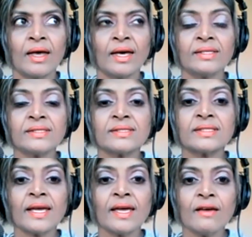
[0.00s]
And is it
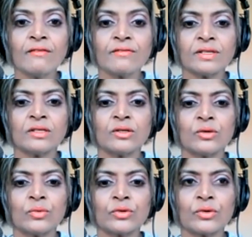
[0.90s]
heavy
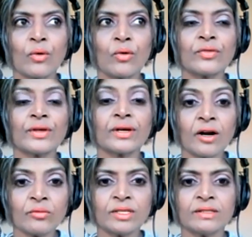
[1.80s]
with all the
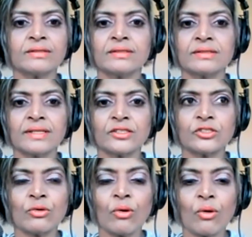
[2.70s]
karma that
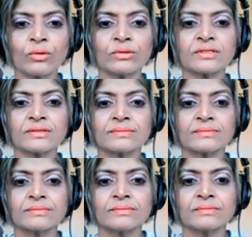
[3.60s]
you hold?
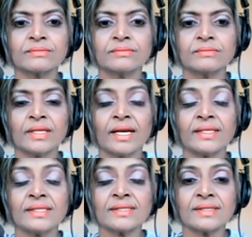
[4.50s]
And
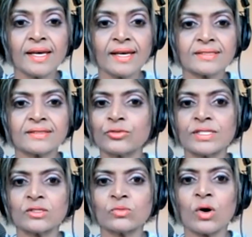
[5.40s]
is that the
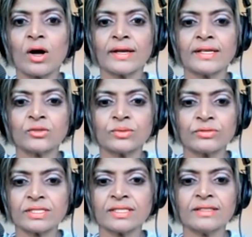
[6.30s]
reason why it will
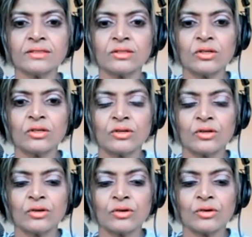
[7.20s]
return?
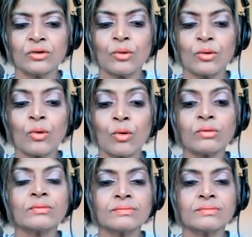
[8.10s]
Or